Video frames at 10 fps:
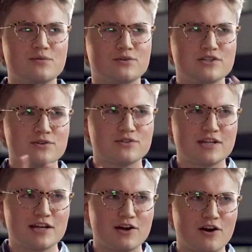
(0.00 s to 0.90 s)
Mm-hmm. We're still
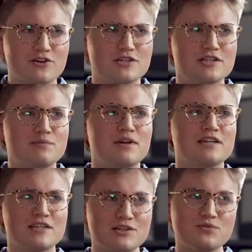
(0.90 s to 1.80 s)
staying cautious, but mm-hmm.
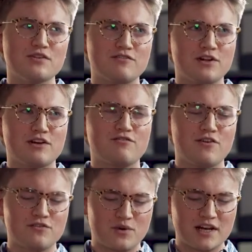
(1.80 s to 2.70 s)
it does really feel like
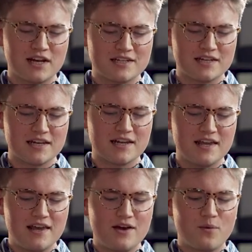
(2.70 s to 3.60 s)
fall of 2019.
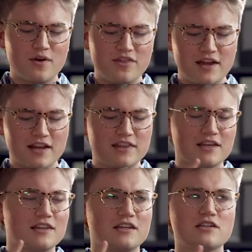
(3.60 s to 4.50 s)
One thing I
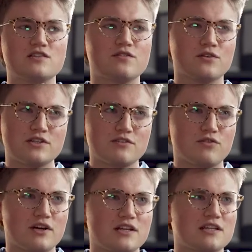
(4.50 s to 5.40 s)
think that does feel
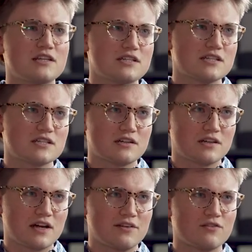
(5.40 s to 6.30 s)
different, and this is
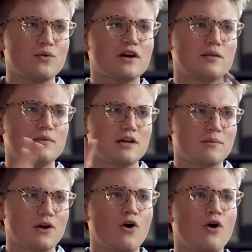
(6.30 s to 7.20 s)
kind of quickly
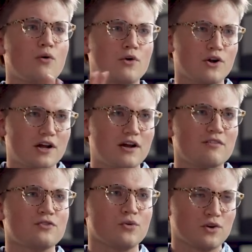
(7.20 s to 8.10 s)
becoming a right. hallmark
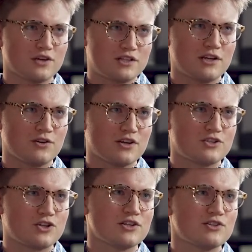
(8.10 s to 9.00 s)
of yeah. your tenure as
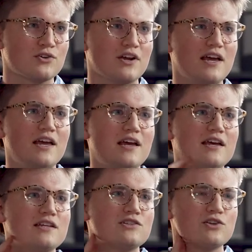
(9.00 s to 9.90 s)
chancellor,
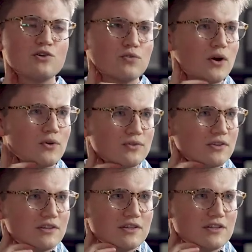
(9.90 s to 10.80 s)
yeah. is the
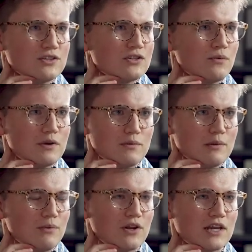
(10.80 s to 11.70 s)
growth. Right. So many
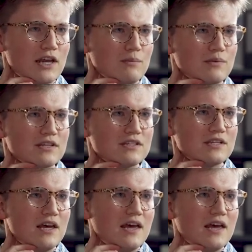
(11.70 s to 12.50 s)
people on campus. Right.